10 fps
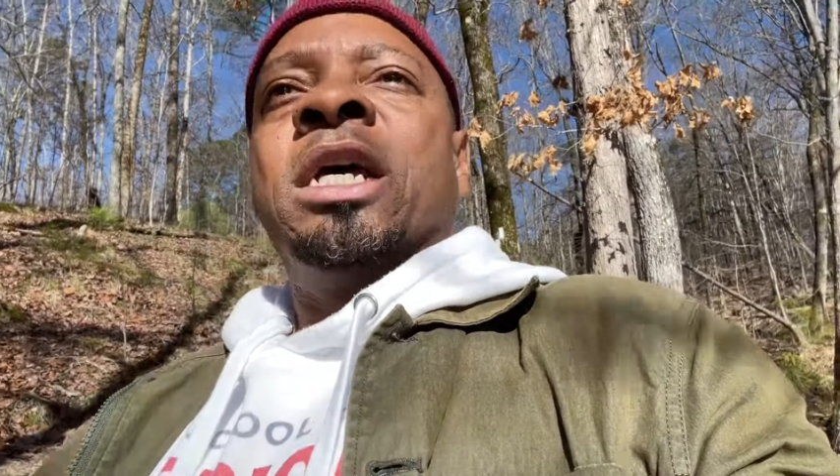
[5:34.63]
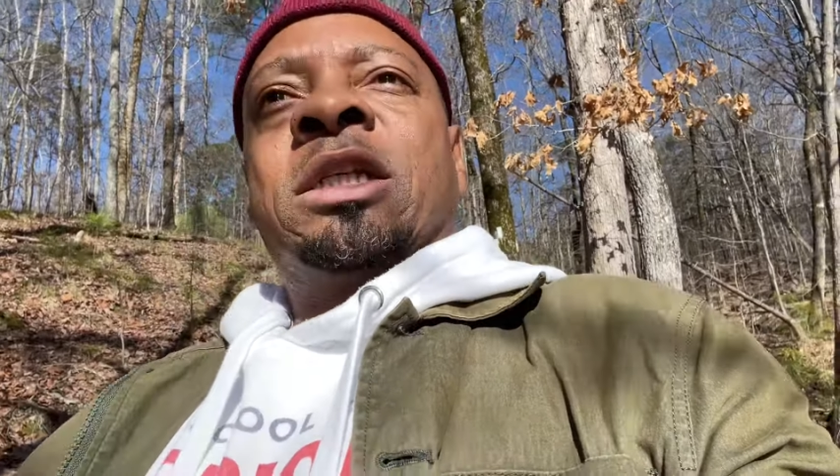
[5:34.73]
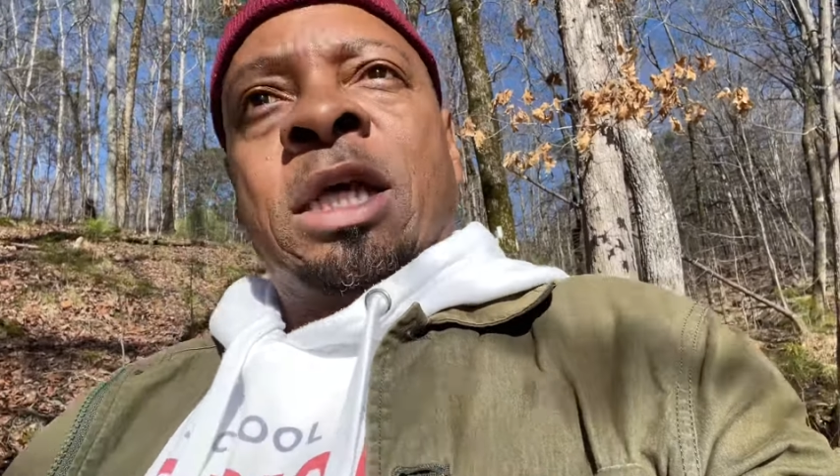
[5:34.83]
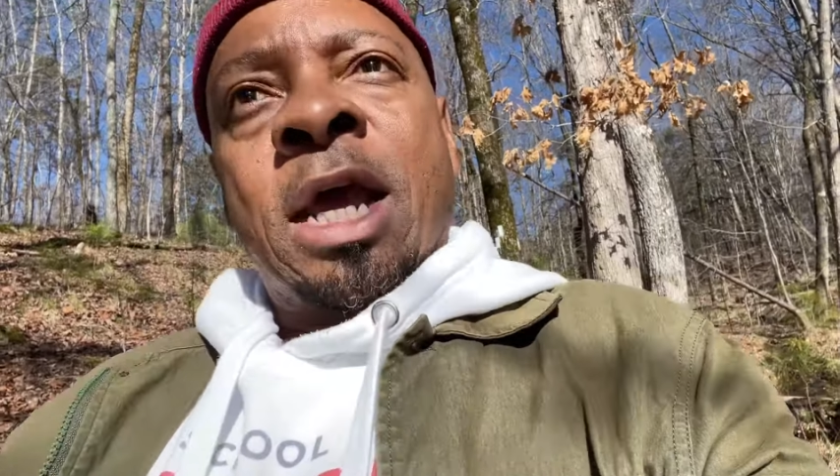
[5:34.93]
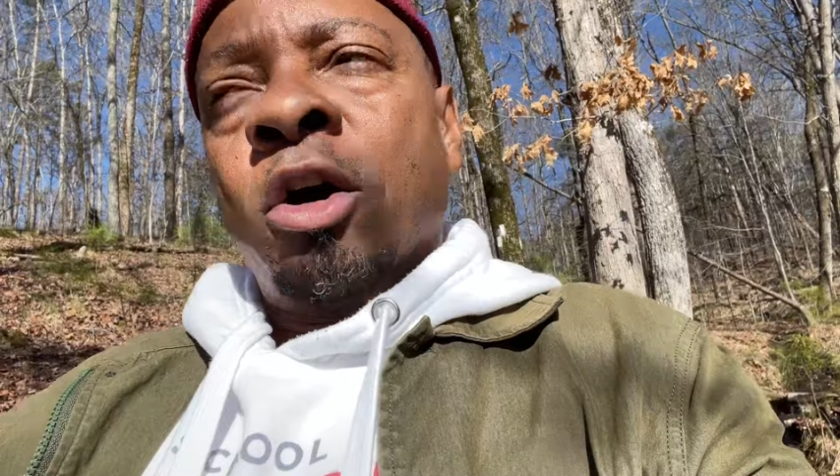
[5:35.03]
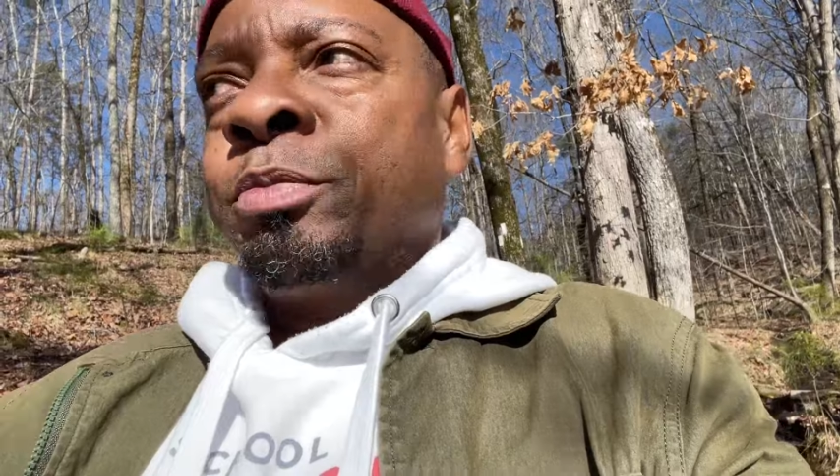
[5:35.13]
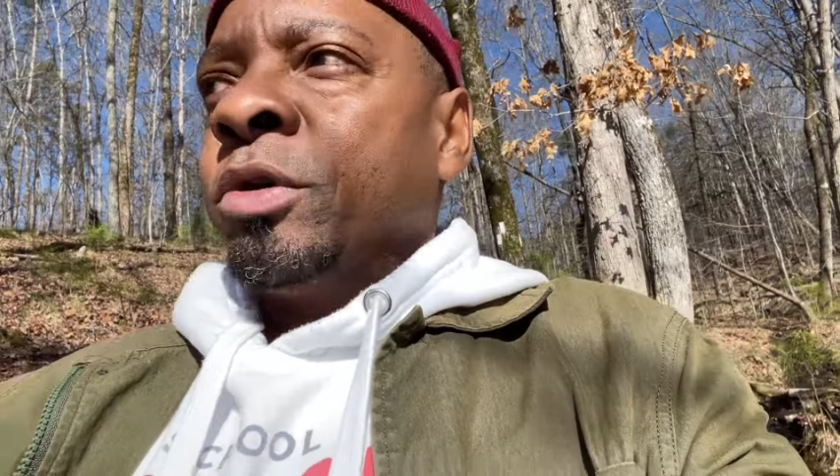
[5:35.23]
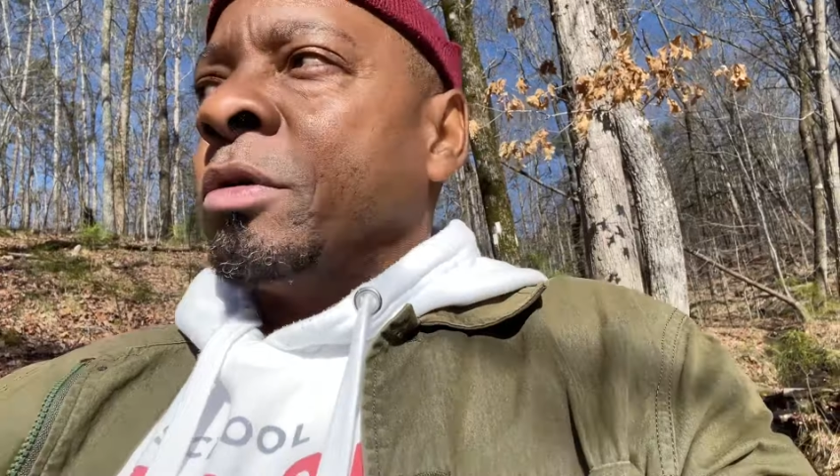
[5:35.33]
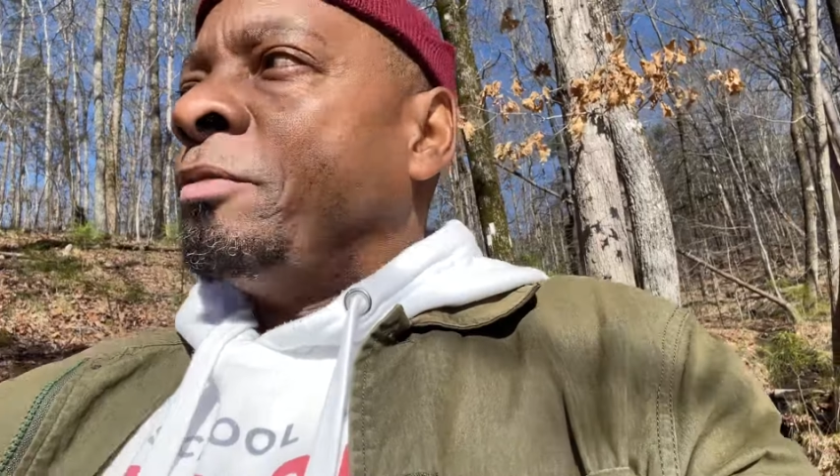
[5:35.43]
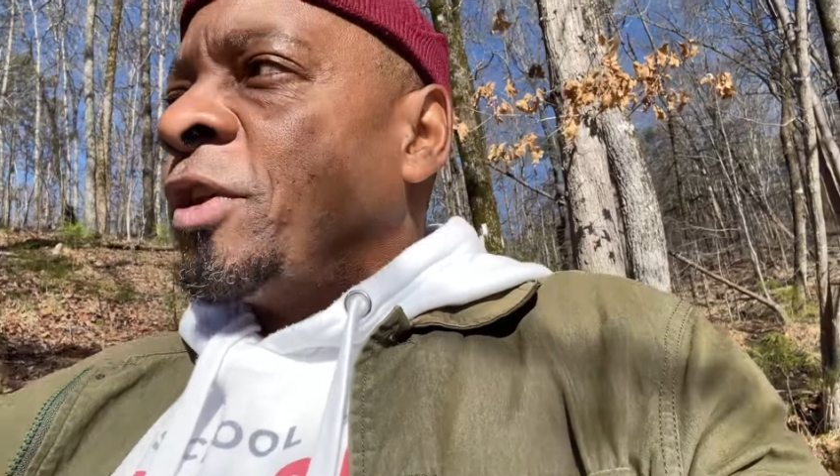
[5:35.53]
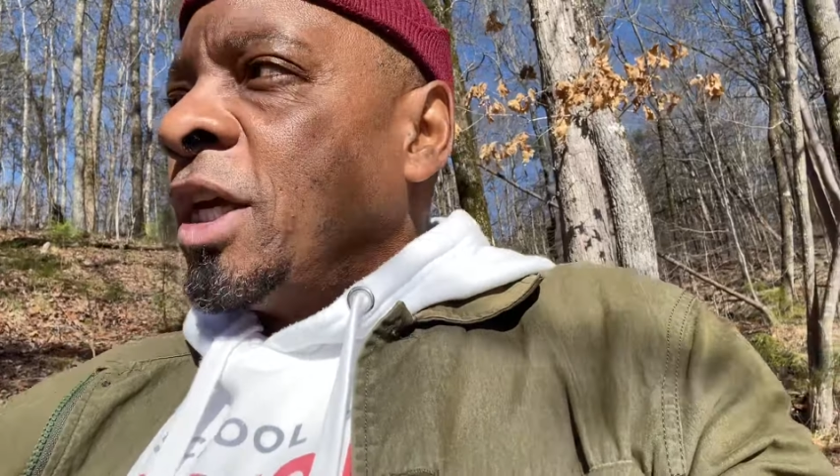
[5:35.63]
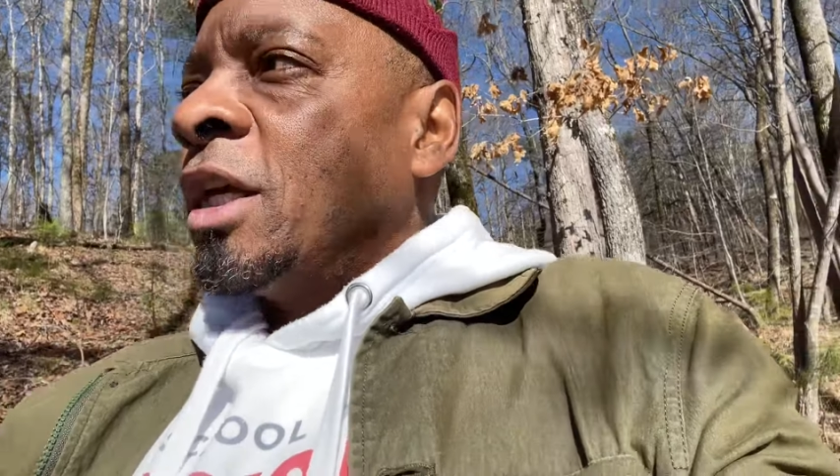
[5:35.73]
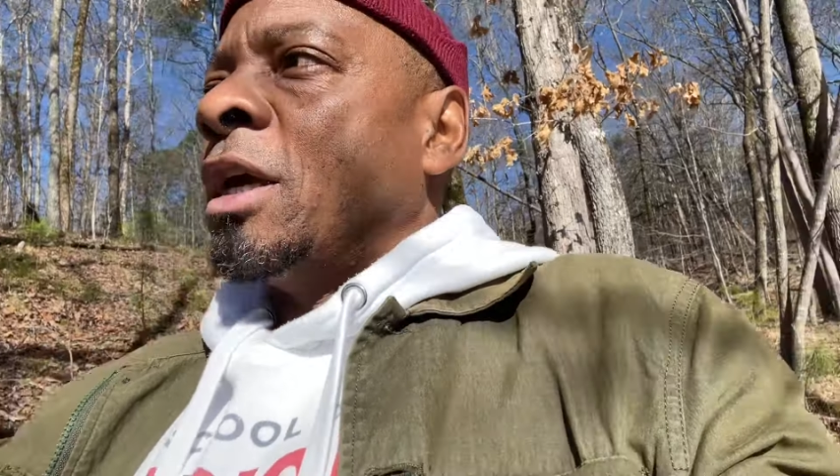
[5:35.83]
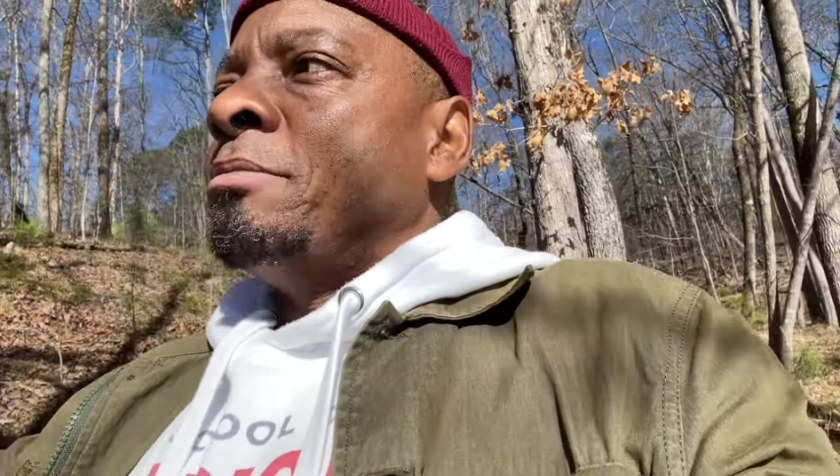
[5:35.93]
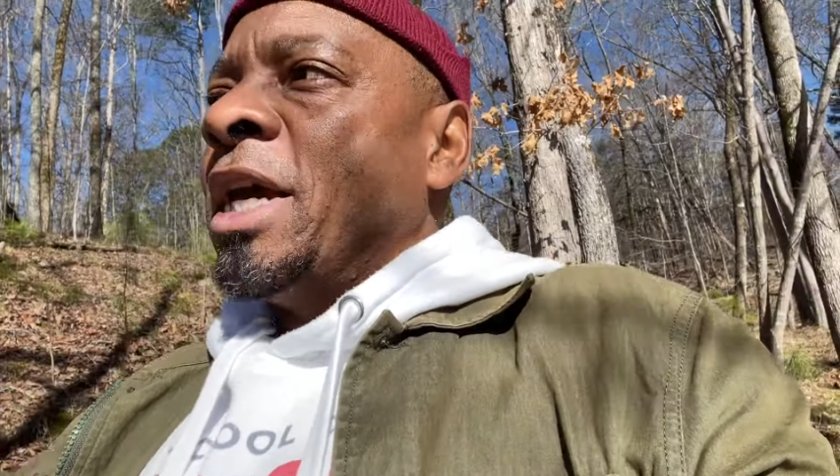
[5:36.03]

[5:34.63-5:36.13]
to help you to think and